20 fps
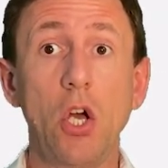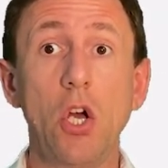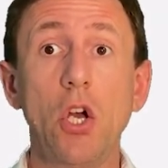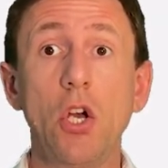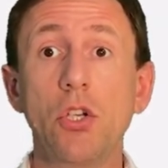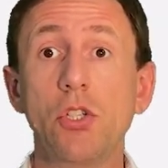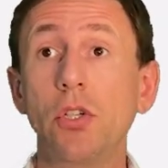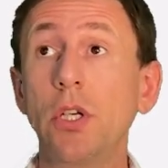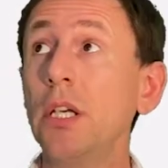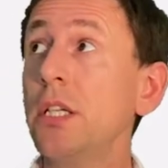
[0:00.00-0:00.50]

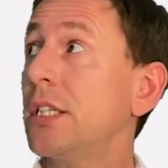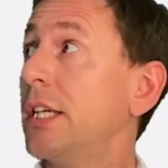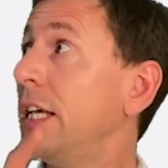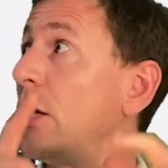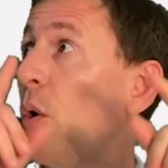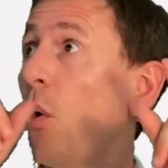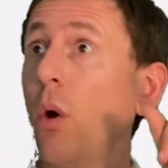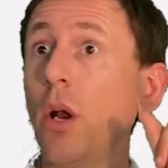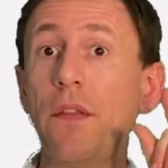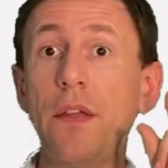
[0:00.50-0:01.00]
So you can see
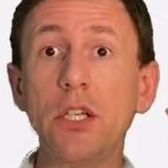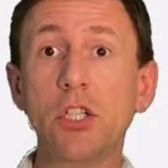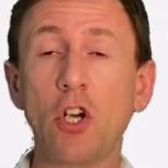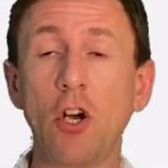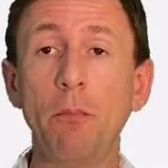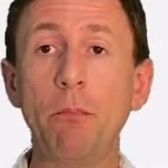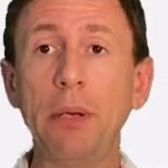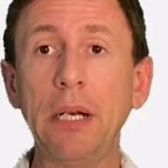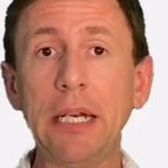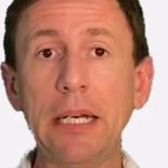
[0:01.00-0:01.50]
all of these
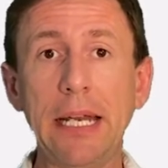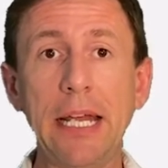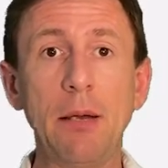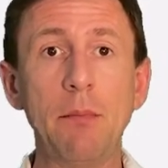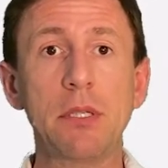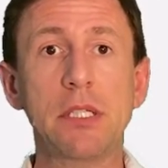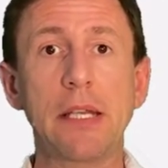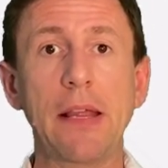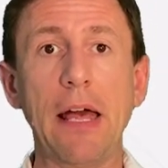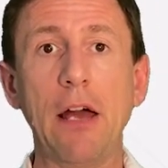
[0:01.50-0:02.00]
company
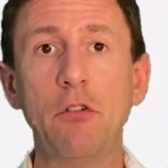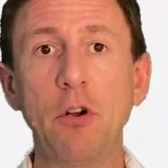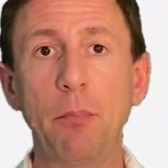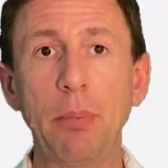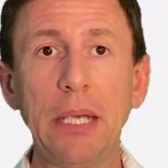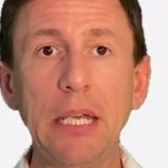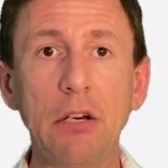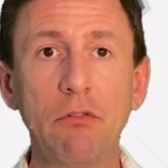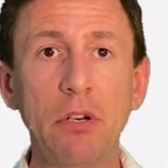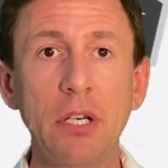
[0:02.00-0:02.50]
names that are
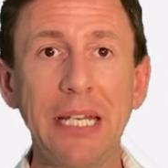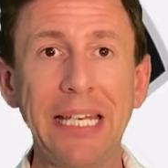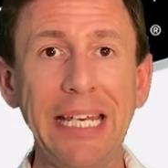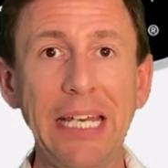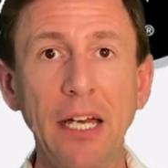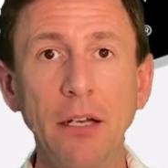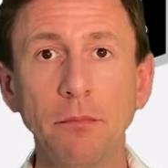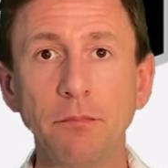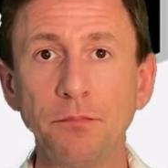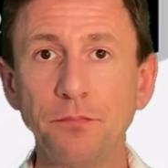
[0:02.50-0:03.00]
appearing
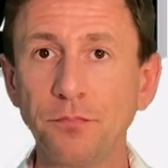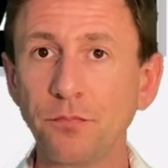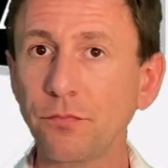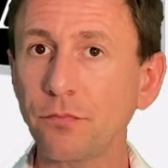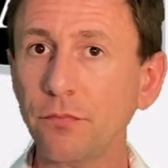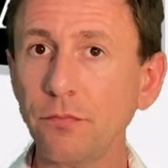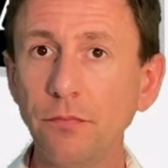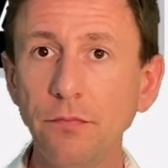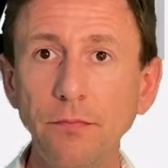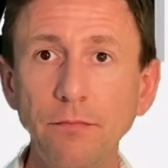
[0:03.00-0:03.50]
here.
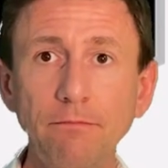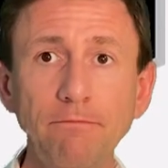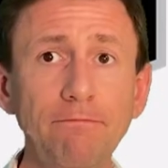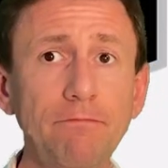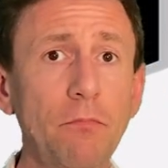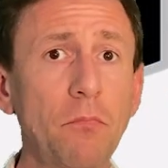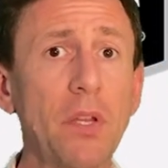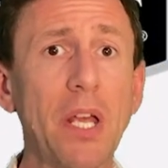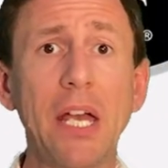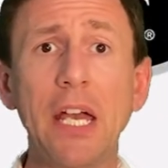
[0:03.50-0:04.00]

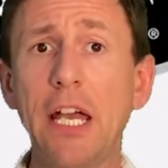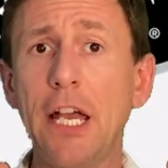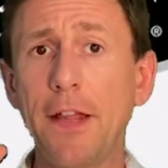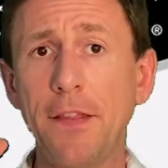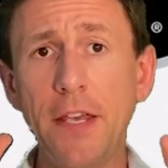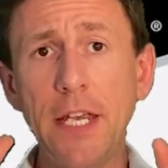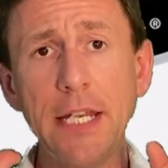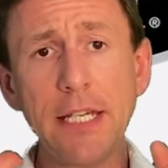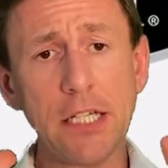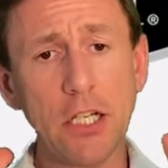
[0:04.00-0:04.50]

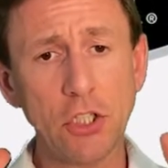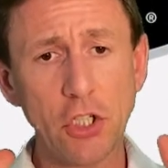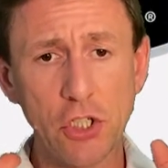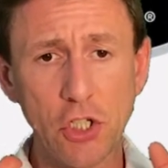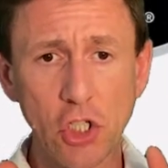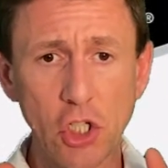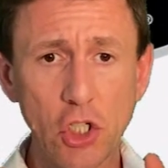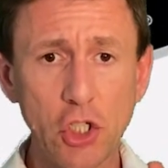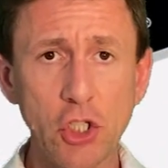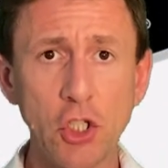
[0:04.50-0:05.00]
These are
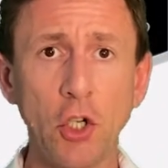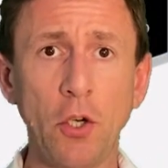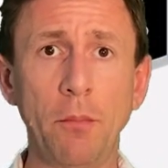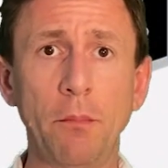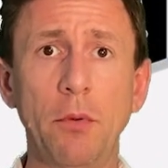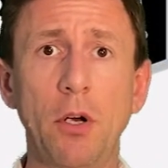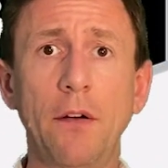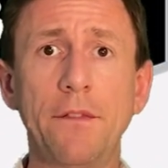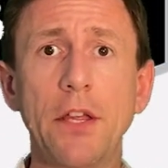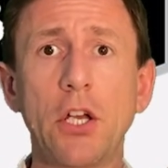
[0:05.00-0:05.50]
just
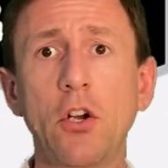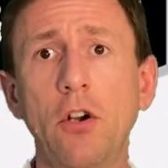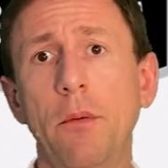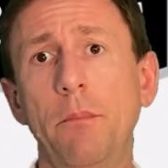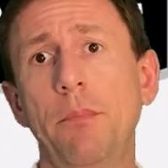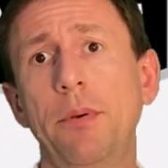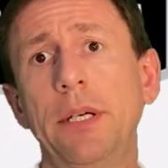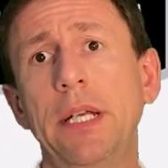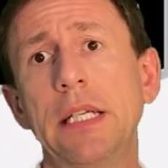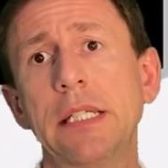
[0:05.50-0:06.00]
some of the
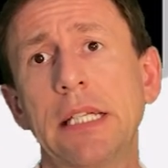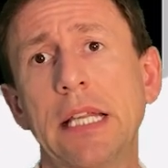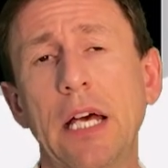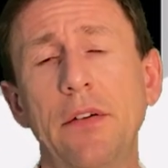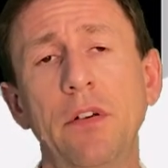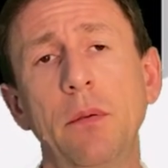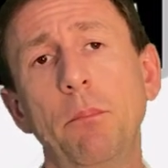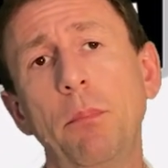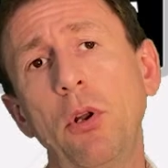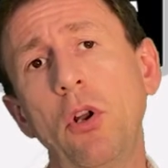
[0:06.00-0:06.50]
companies that have
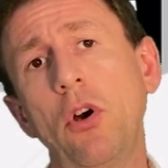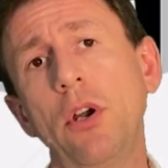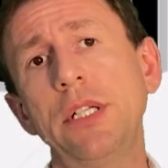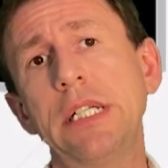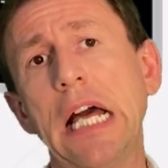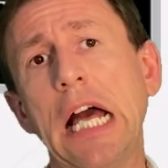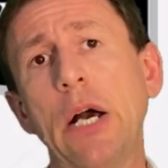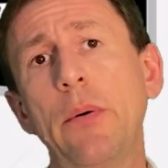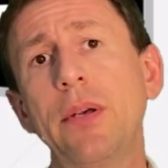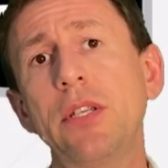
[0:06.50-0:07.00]
employed
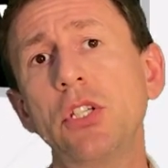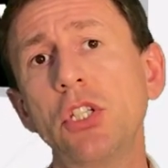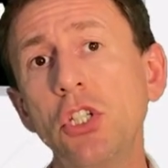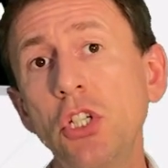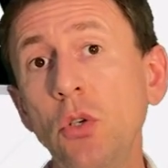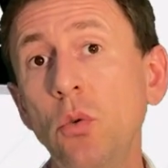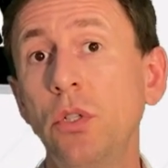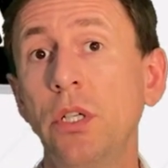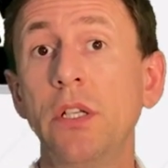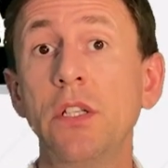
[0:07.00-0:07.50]
our
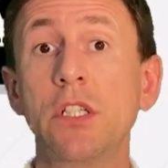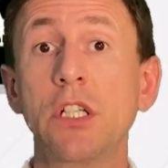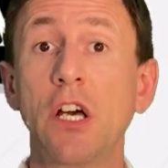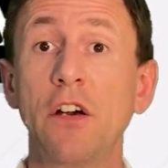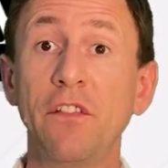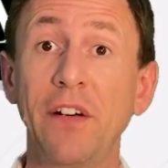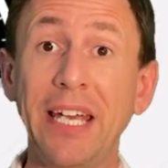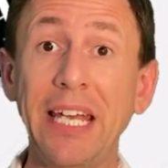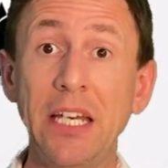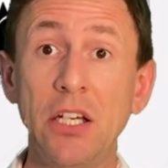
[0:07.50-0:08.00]
students
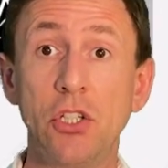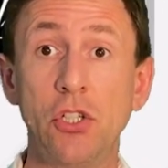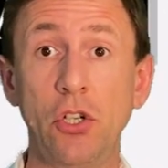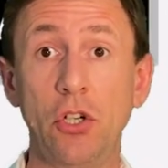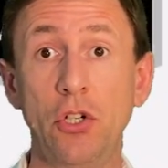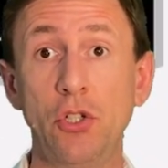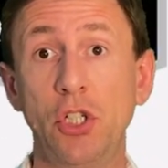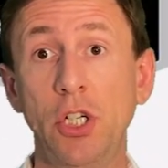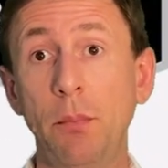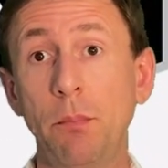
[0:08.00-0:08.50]
for
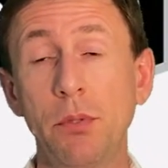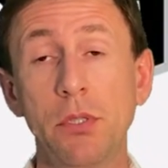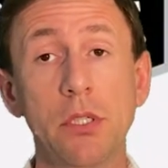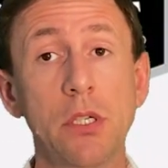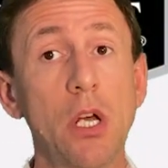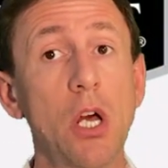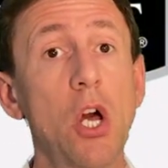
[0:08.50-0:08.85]
internships,